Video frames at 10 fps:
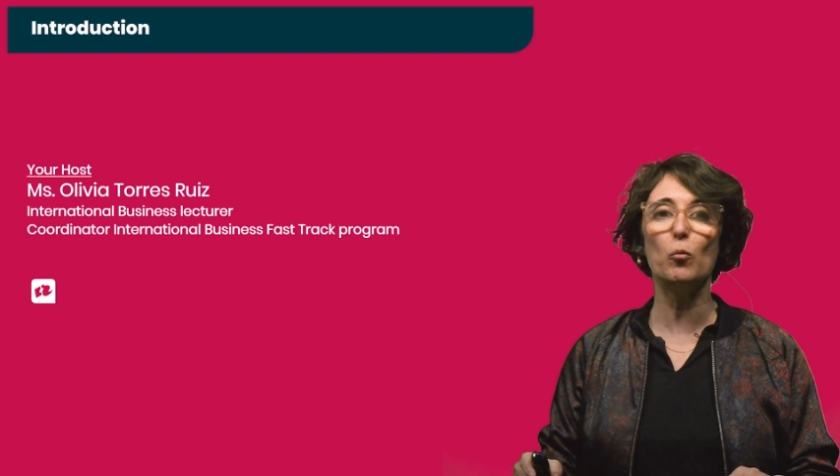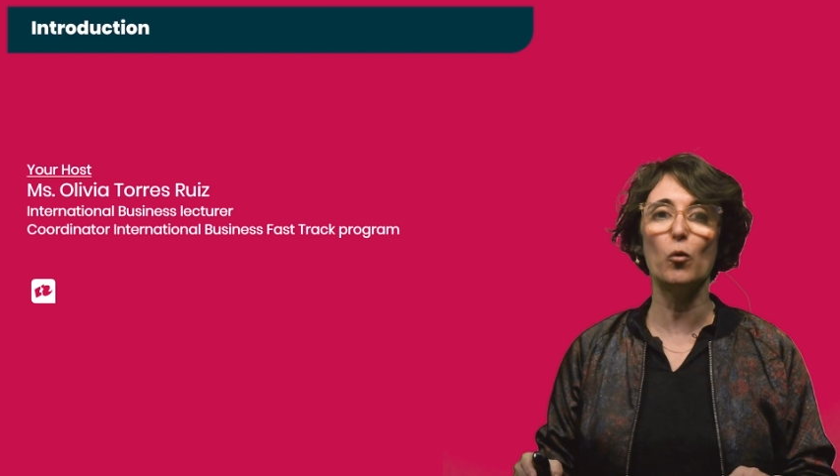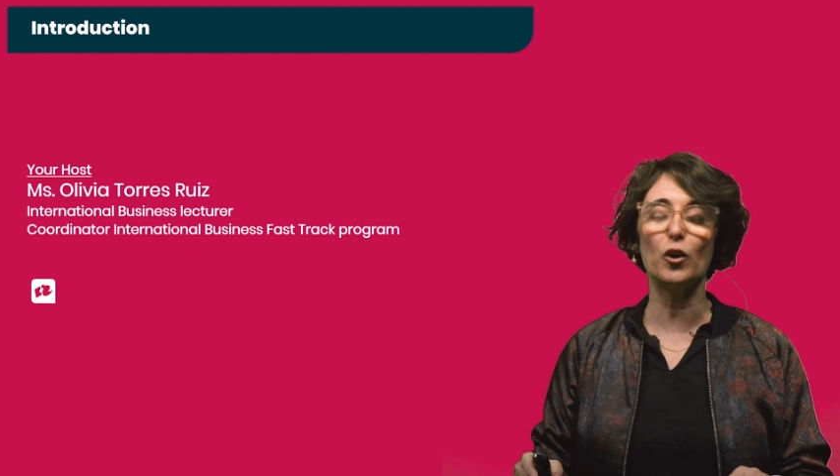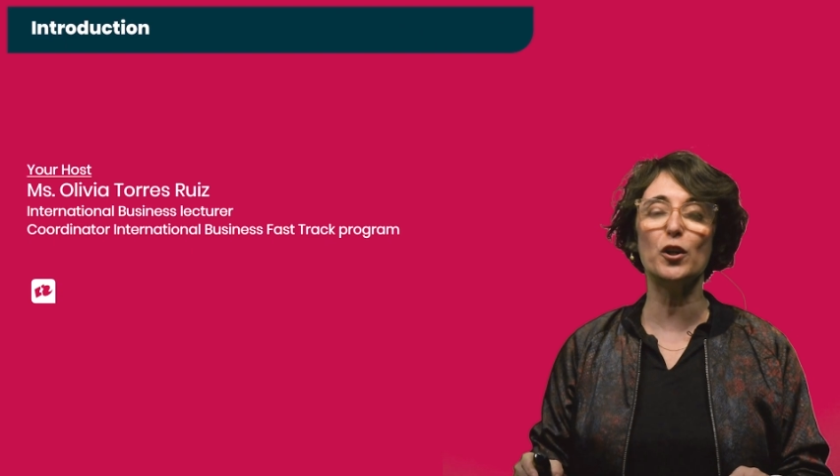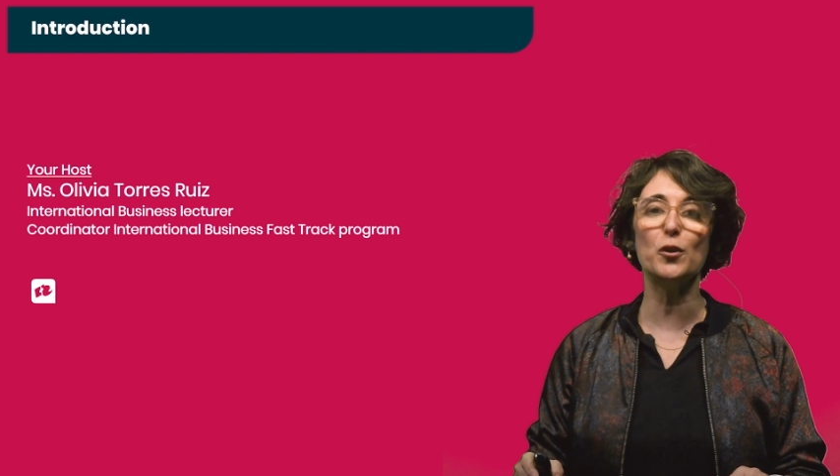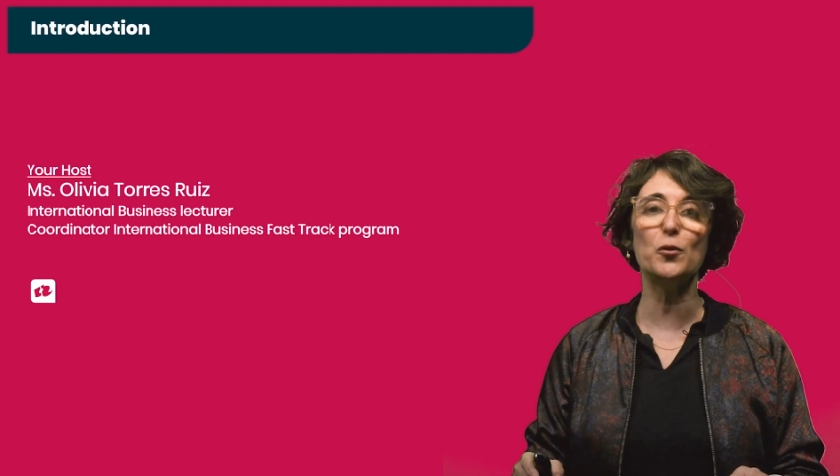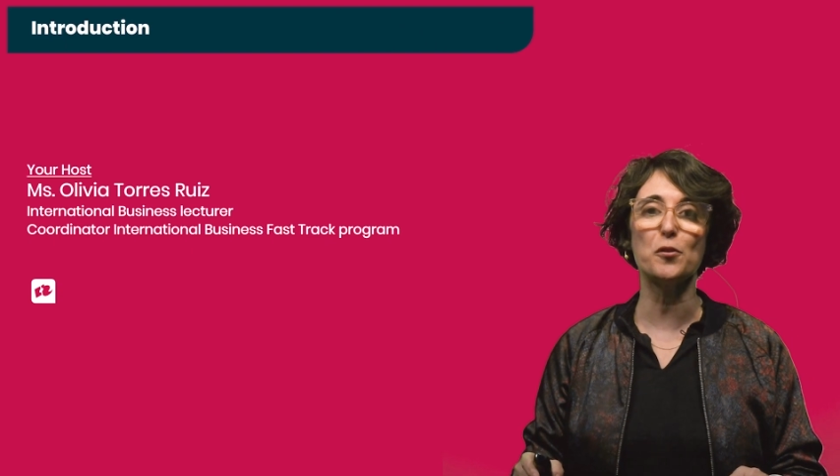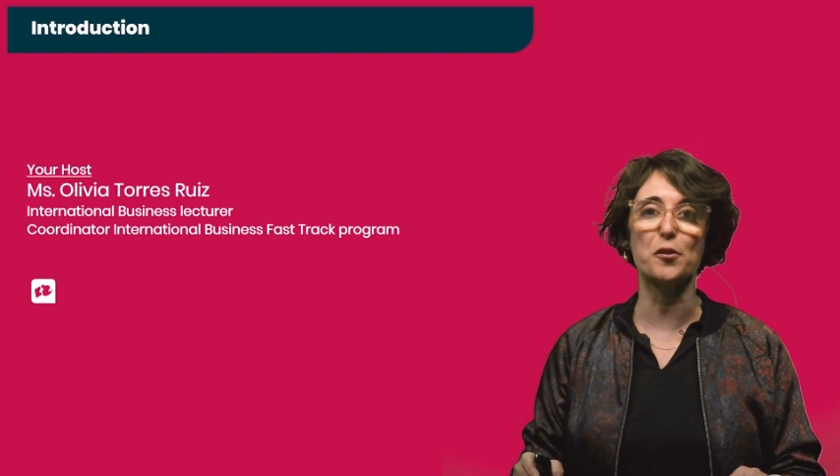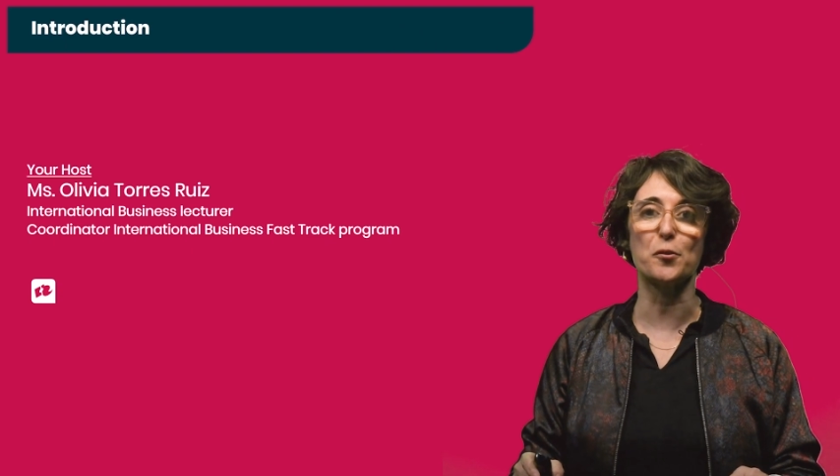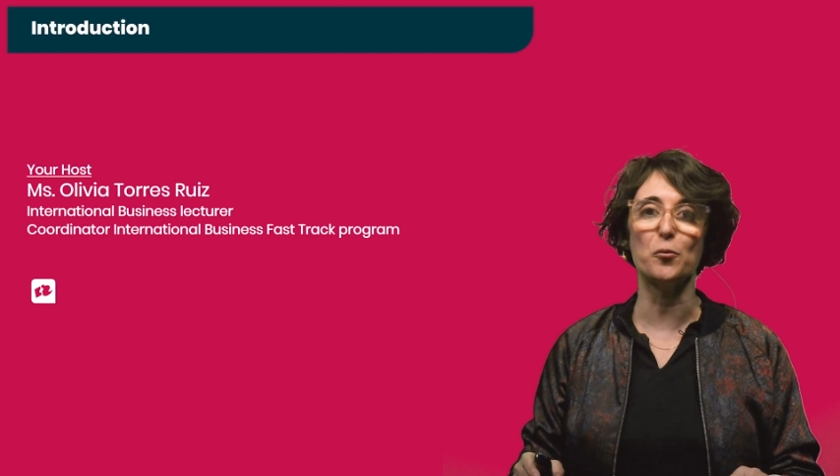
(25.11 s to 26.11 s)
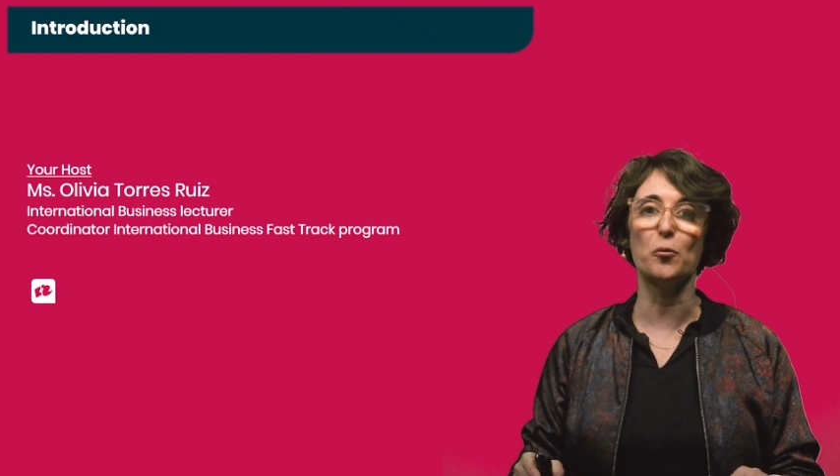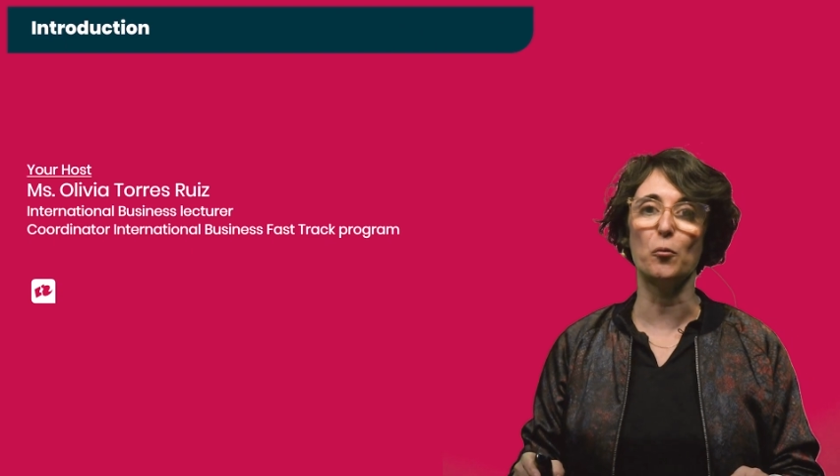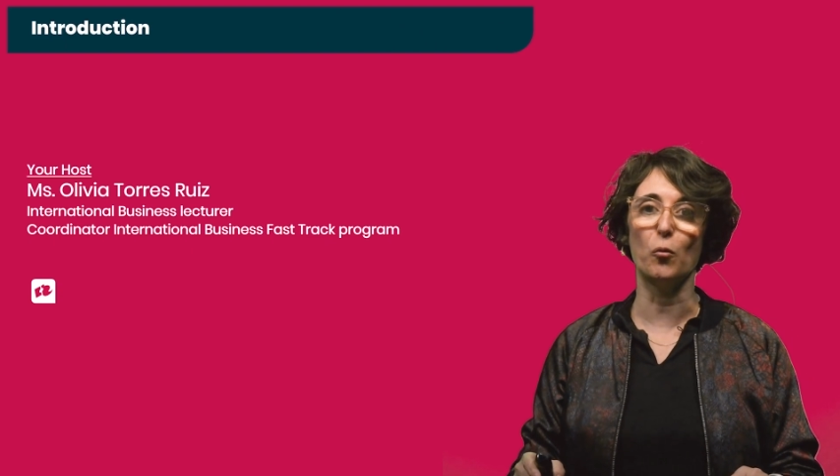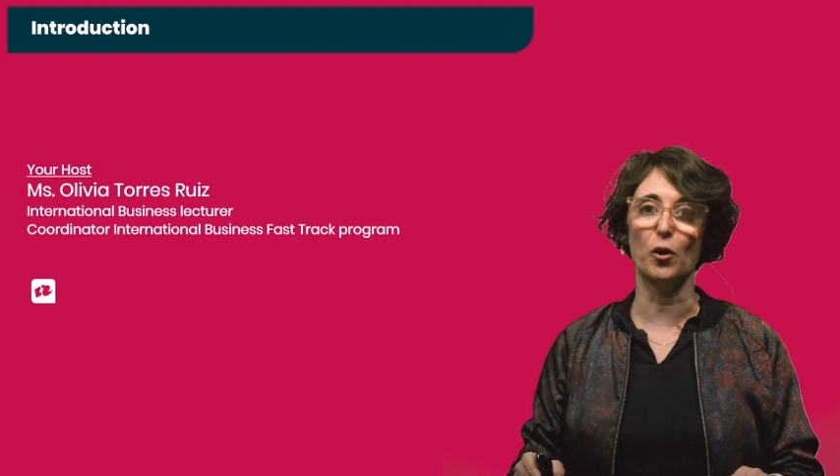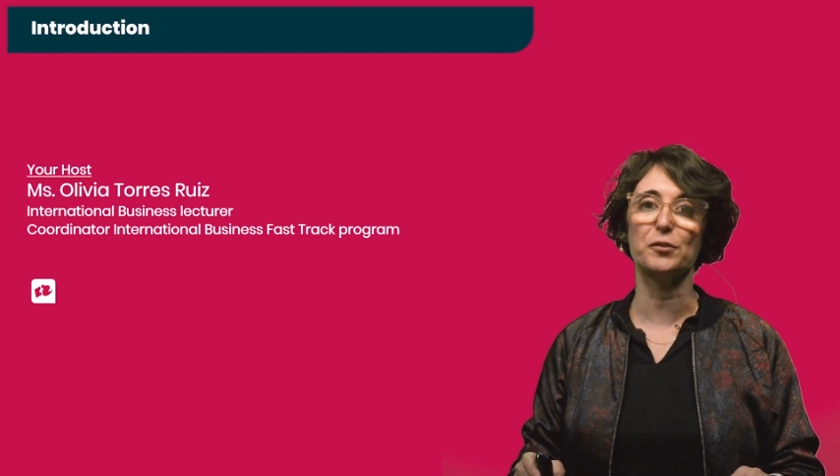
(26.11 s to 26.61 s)
walk you through
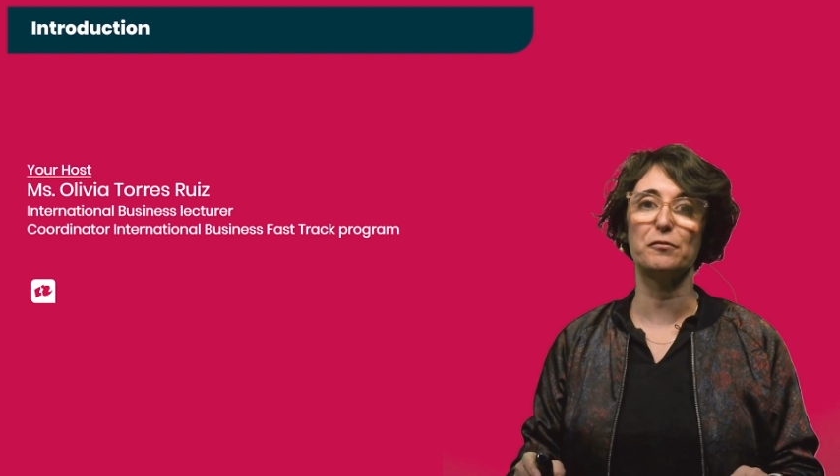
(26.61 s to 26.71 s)
what